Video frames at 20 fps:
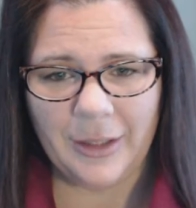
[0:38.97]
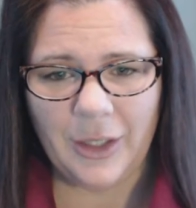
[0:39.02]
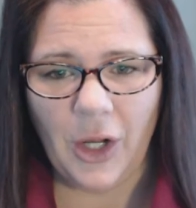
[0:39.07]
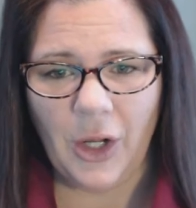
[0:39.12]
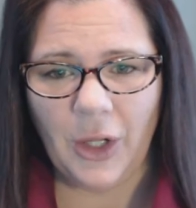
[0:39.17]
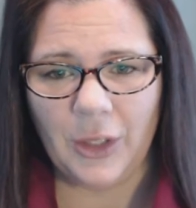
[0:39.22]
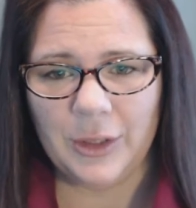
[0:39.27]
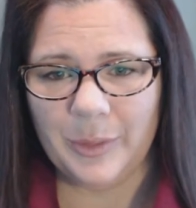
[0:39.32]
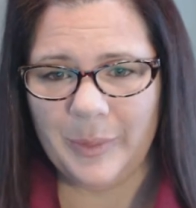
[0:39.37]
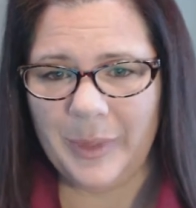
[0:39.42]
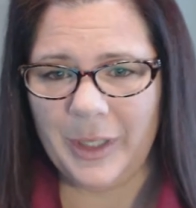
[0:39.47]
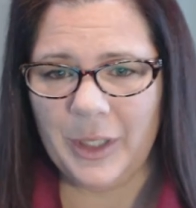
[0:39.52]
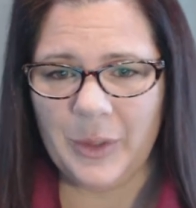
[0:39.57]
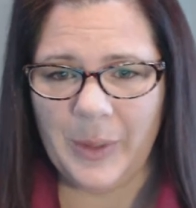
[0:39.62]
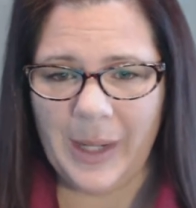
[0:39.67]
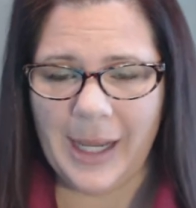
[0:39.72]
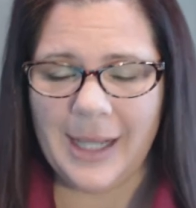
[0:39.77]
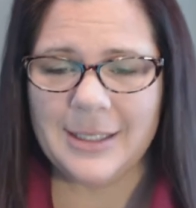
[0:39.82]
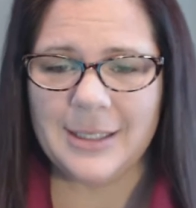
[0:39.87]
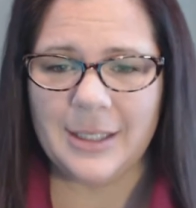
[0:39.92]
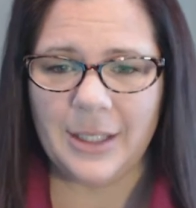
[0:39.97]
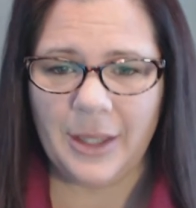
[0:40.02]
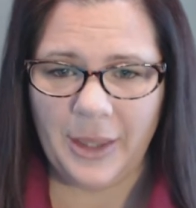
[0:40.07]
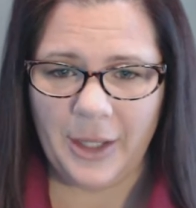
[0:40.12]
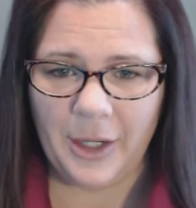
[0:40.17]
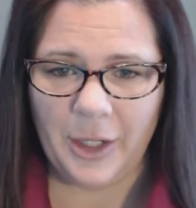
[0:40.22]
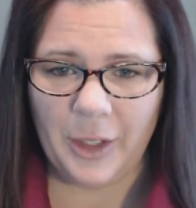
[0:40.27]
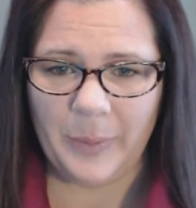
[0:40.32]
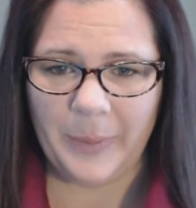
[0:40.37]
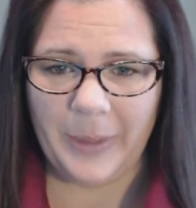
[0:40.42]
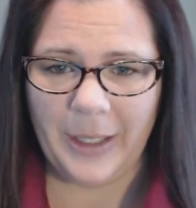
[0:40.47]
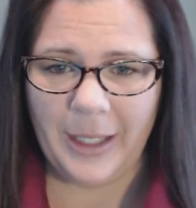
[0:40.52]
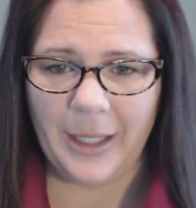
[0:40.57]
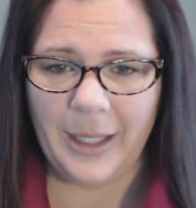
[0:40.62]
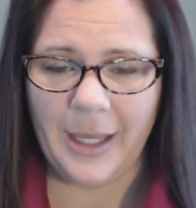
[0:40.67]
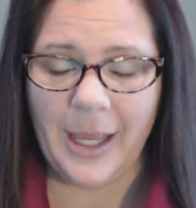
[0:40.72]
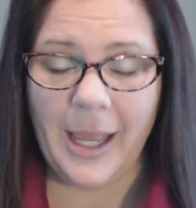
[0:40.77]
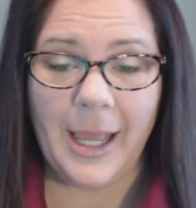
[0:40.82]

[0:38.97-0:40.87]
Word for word: called amino acid therapy